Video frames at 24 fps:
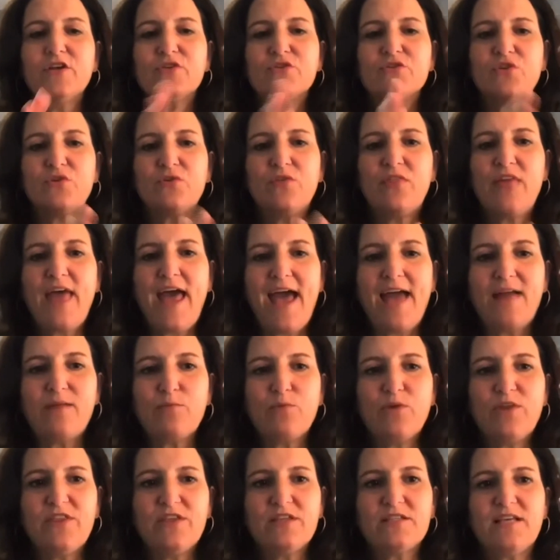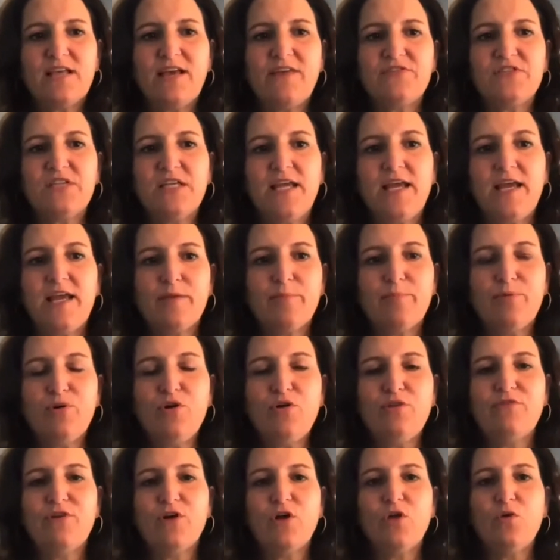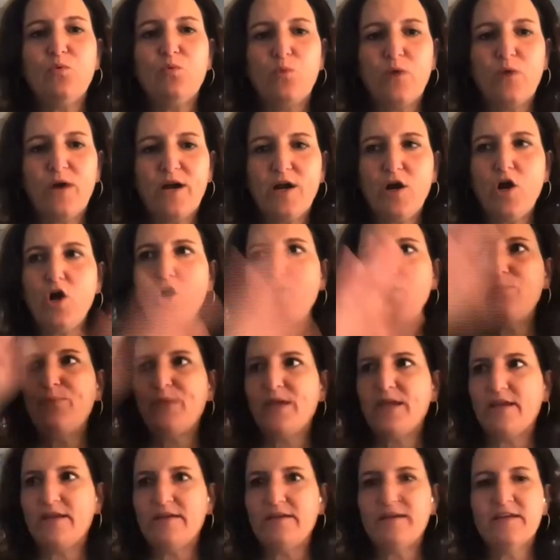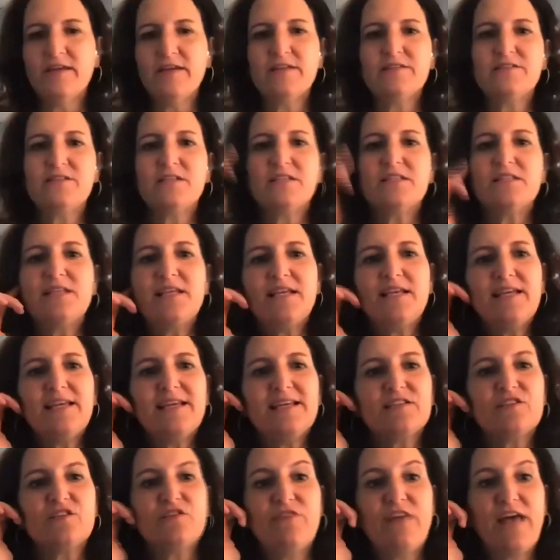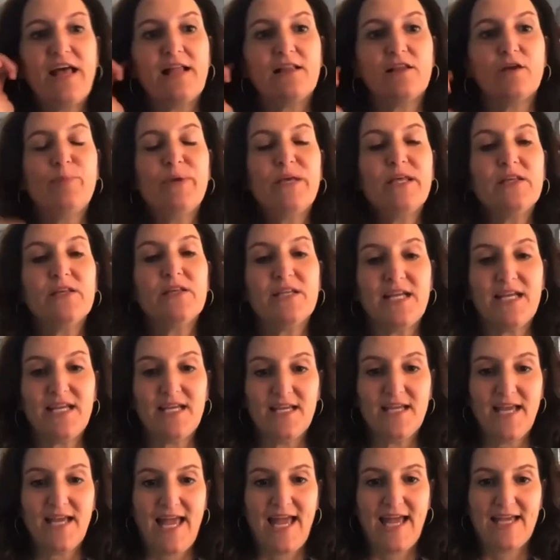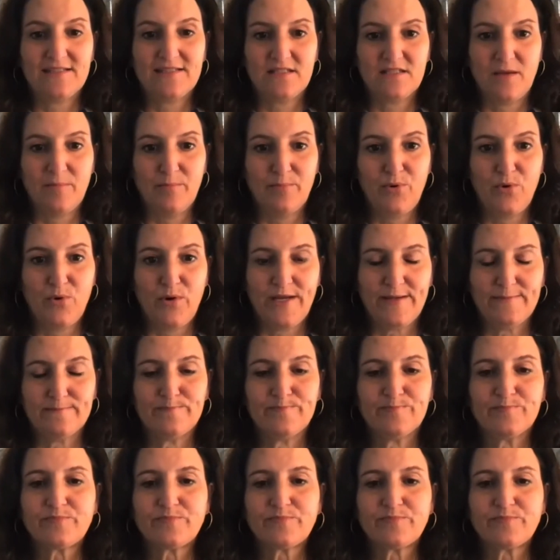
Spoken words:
So that, with its FDA approval, we're hoping to see its availability at some point.